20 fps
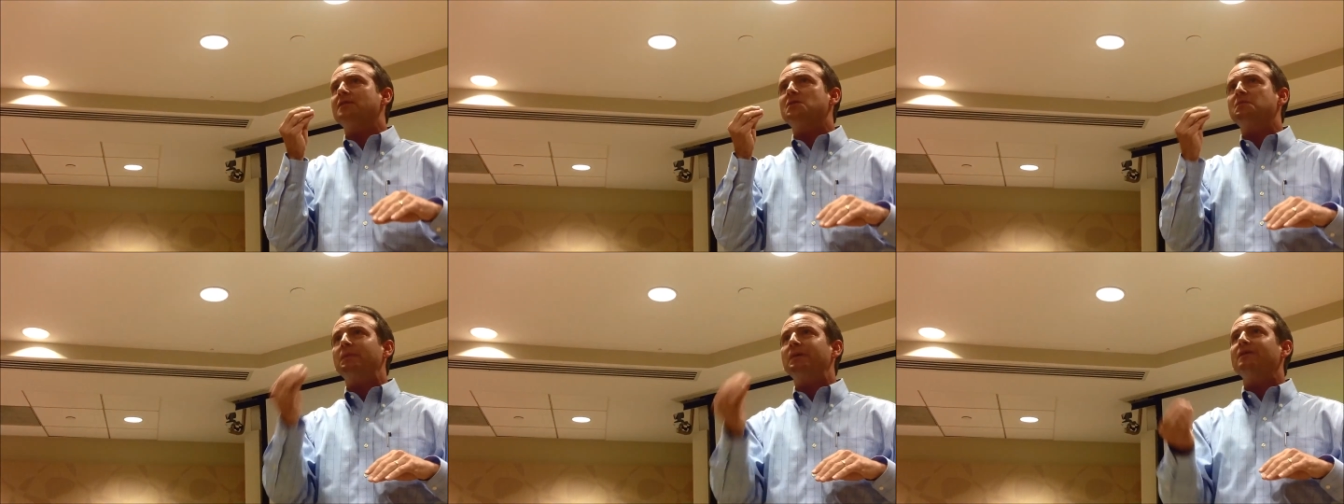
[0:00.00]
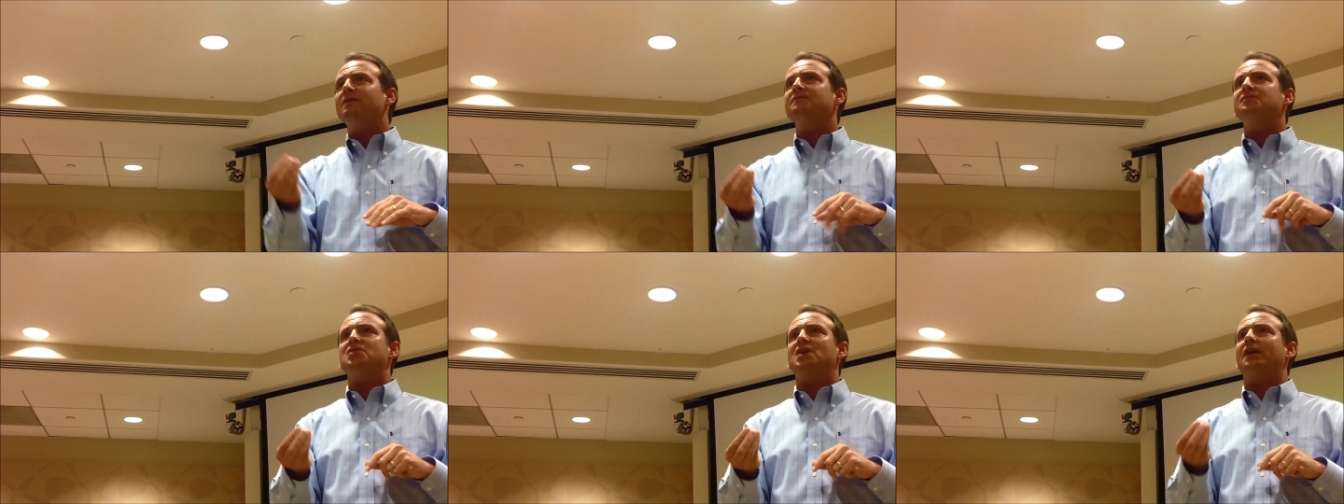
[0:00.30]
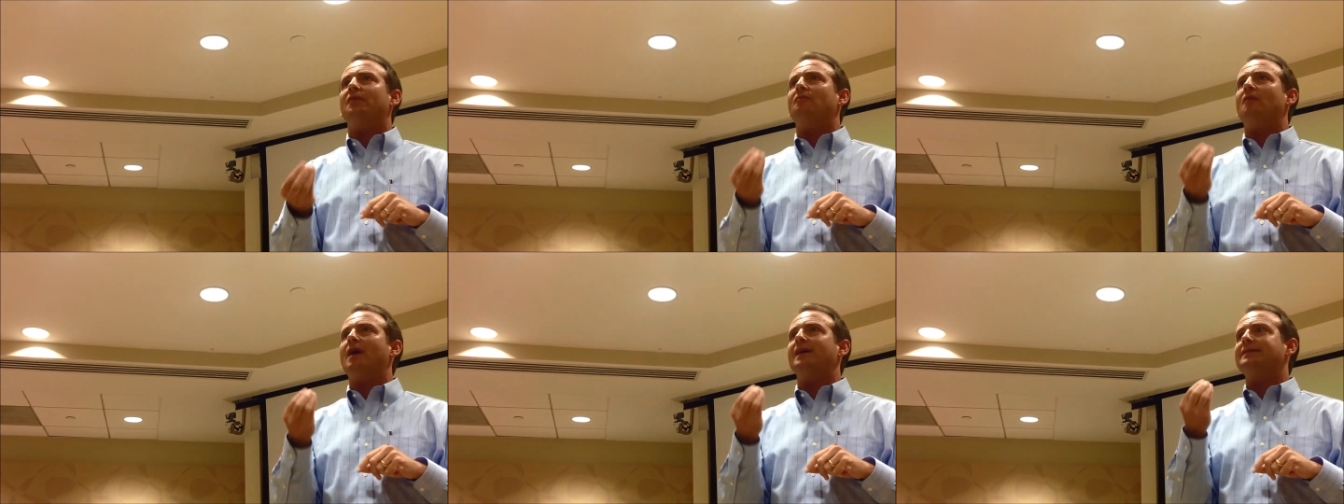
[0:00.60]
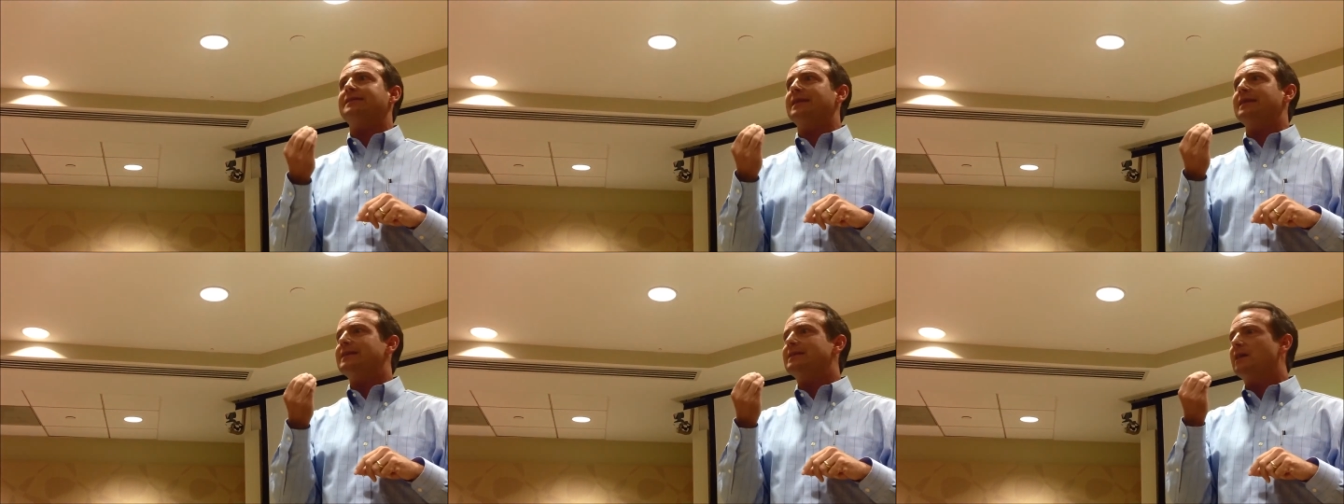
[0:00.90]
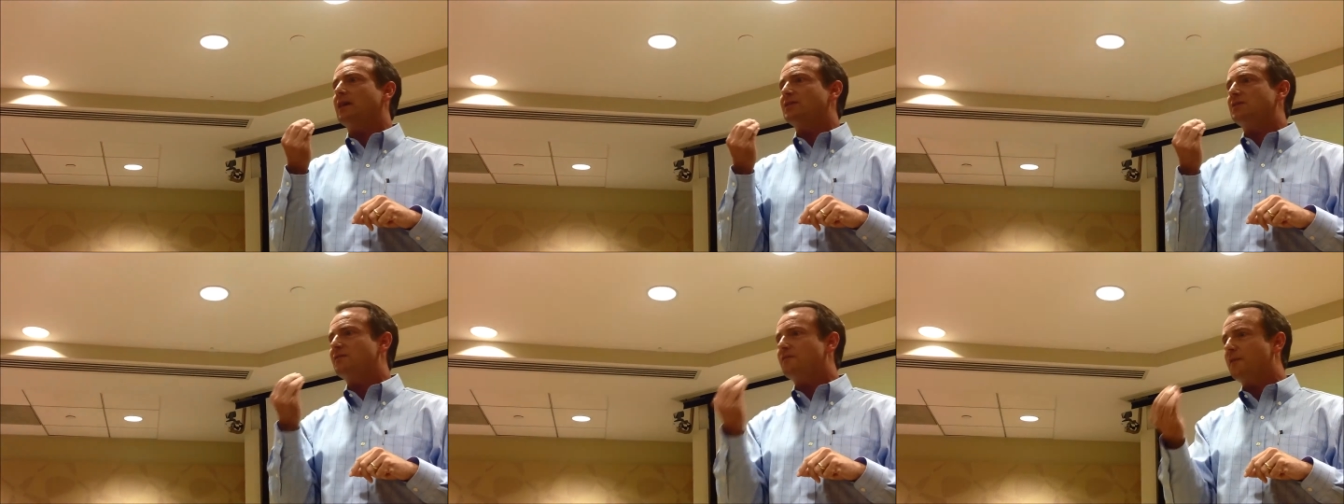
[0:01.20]
spirit of generosity
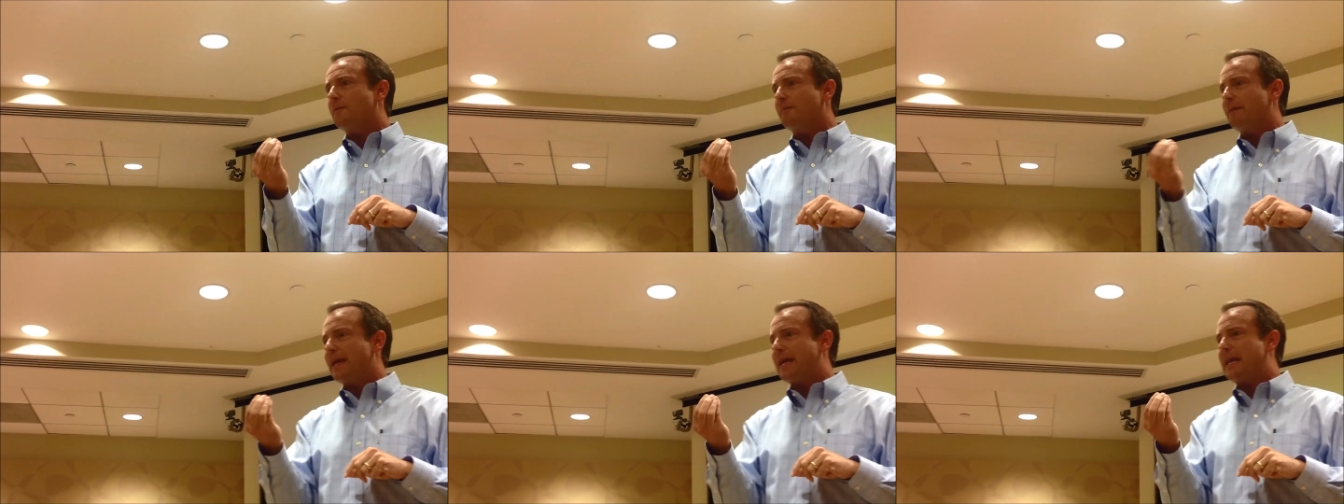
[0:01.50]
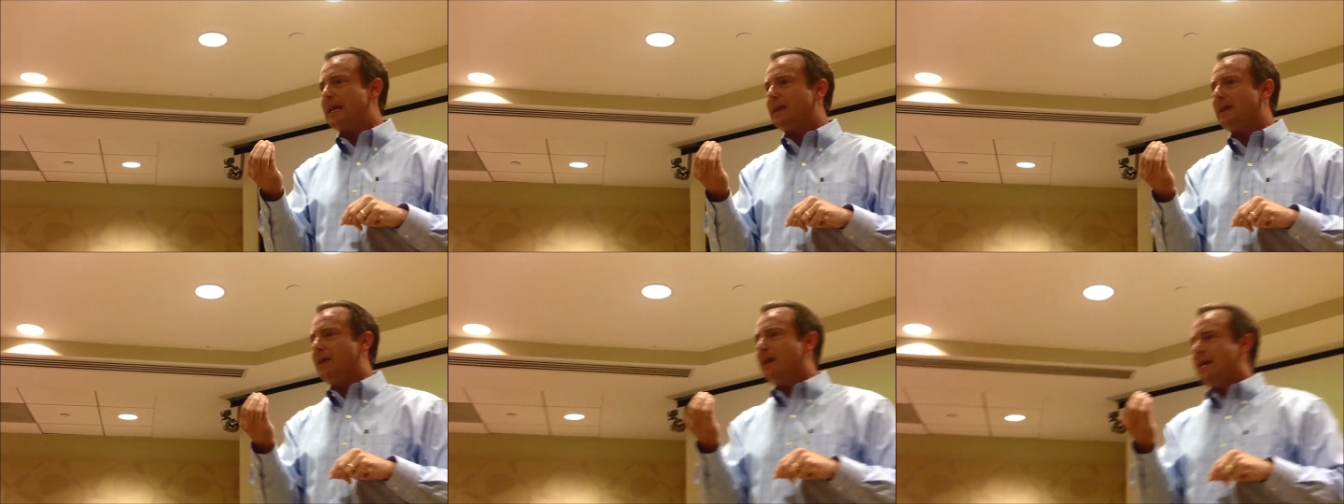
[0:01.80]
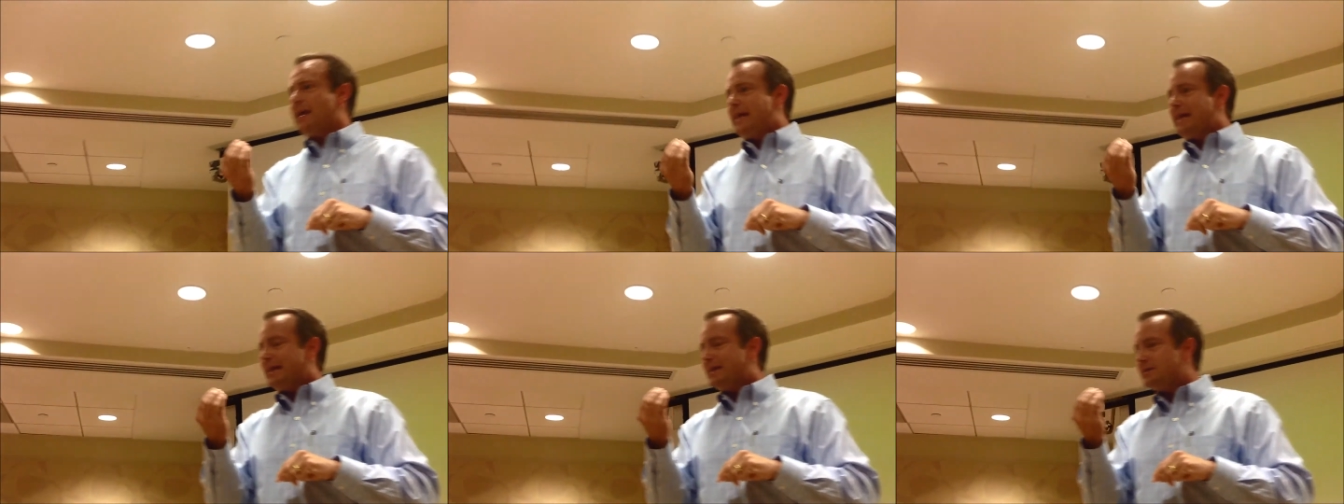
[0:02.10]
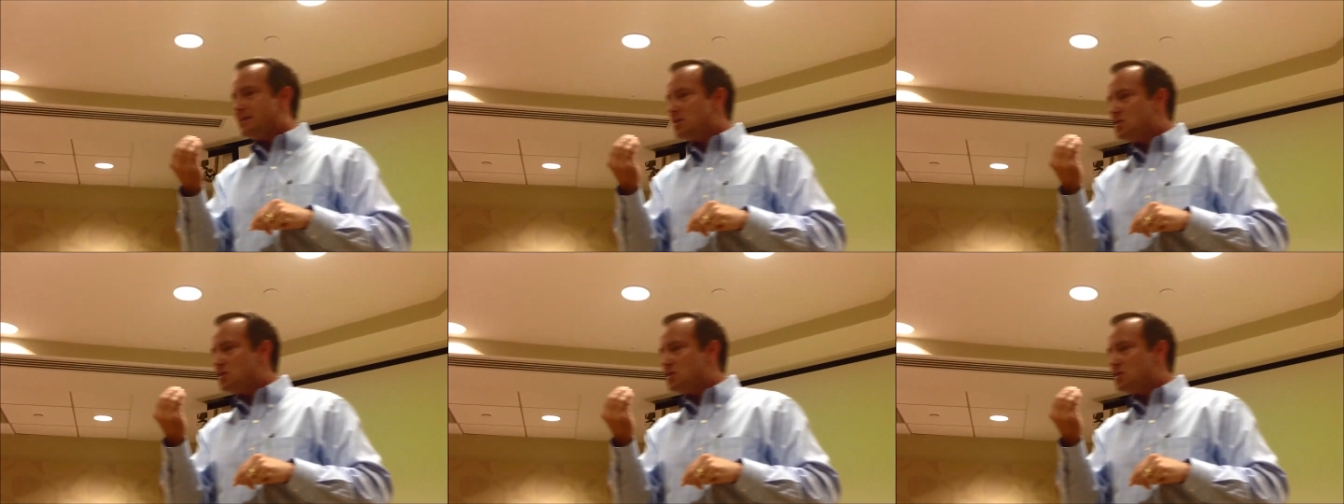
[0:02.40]
does for me is